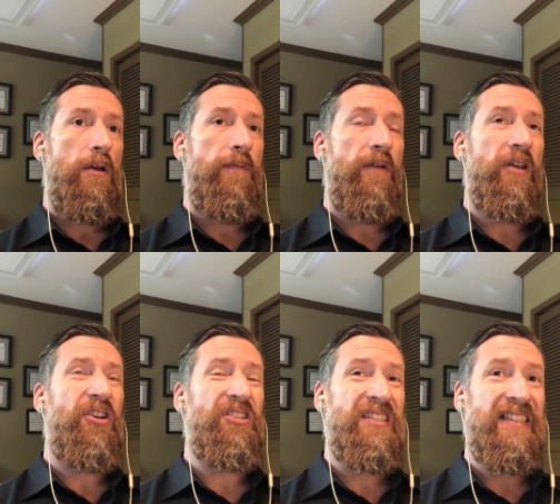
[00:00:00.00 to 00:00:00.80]
You feel
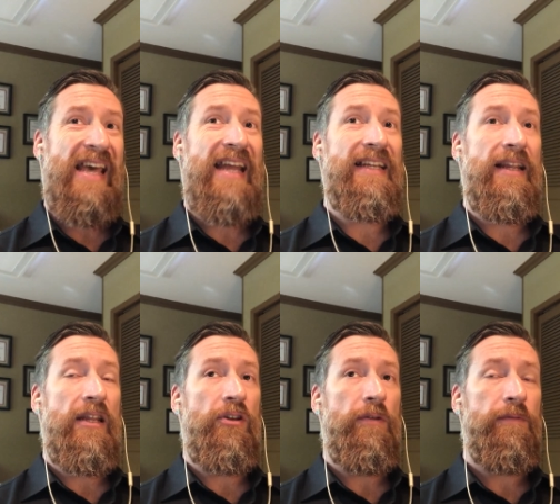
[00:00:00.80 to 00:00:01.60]
like you're
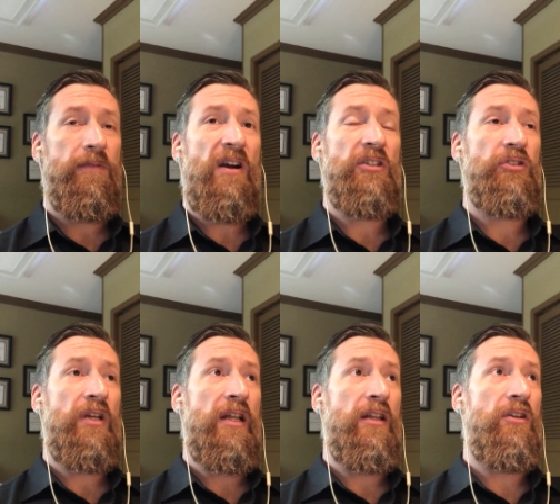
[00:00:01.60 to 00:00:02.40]
stagnating, you're
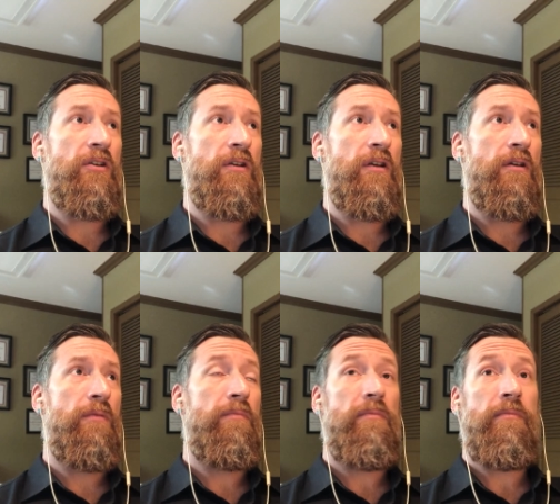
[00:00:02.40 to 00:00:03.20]
frustrated,
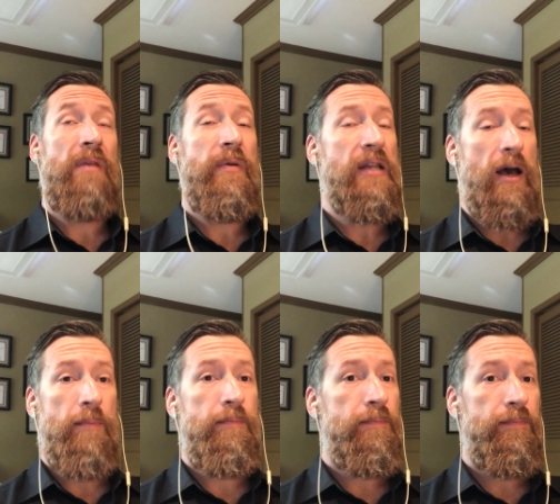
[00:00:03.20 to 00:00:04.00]
you're maybe
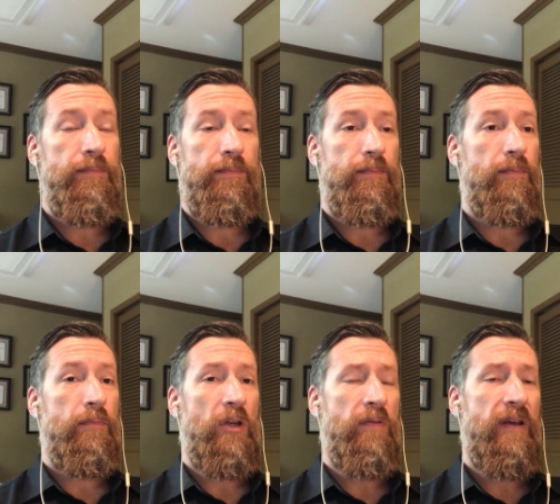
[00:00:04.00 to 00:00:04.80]
numb,
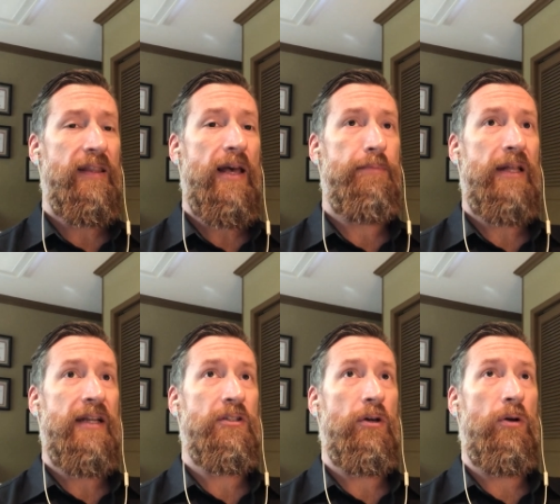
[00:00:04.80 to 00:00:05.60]
but you've hit that
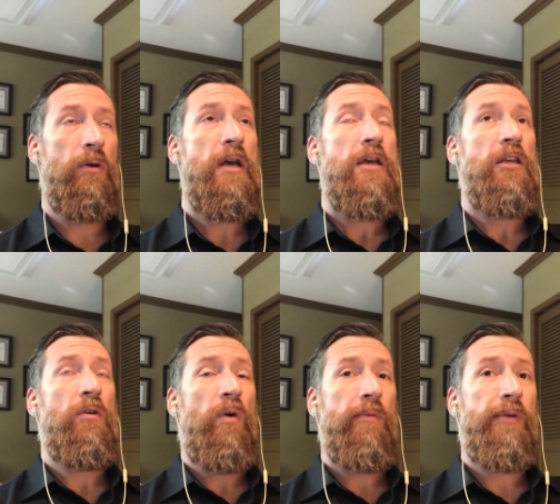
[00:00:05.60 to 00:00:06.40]
plateau.
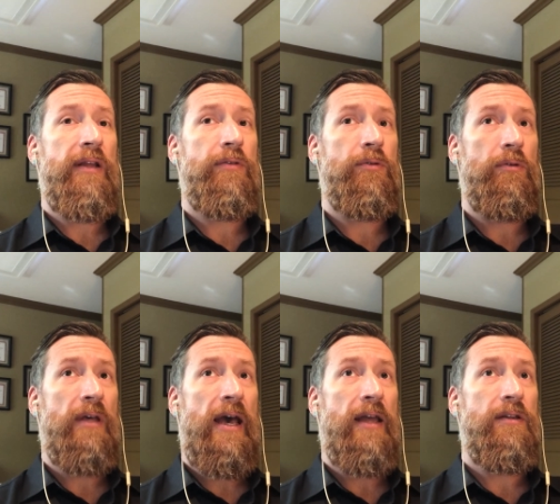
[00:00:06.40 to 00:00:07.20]
You want to break through
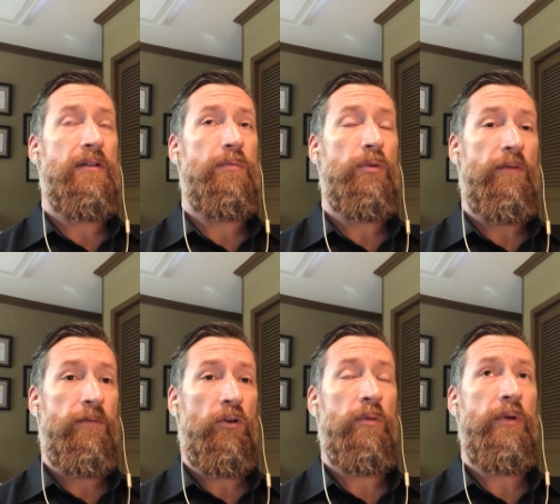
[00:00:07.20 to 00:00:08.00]
that
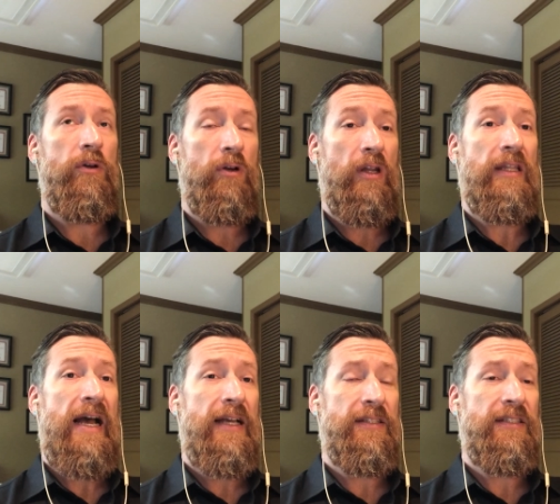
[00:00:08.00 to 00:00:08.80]
proverbial
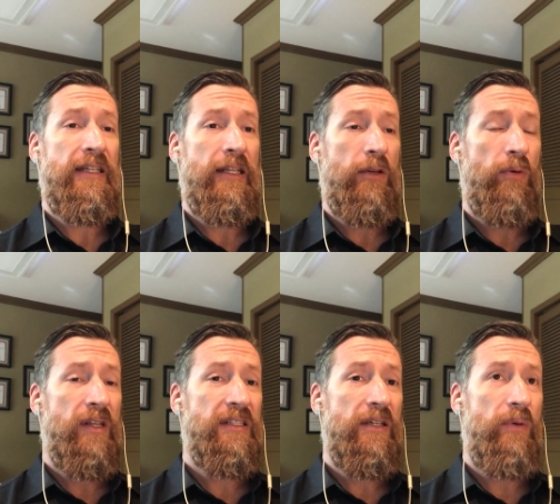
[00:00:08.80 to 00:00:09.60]
glass ceiling. You want
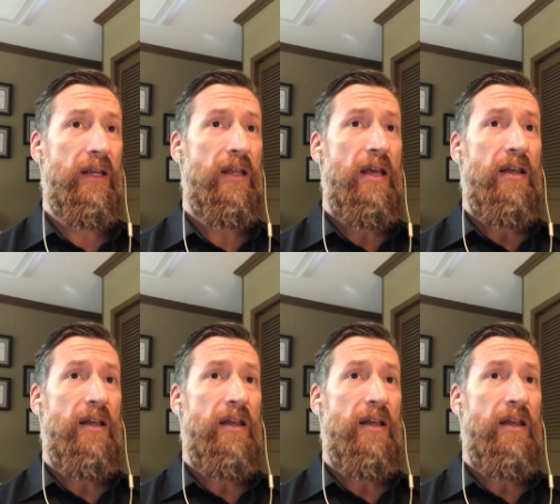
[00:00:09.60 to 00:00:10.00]
to see what,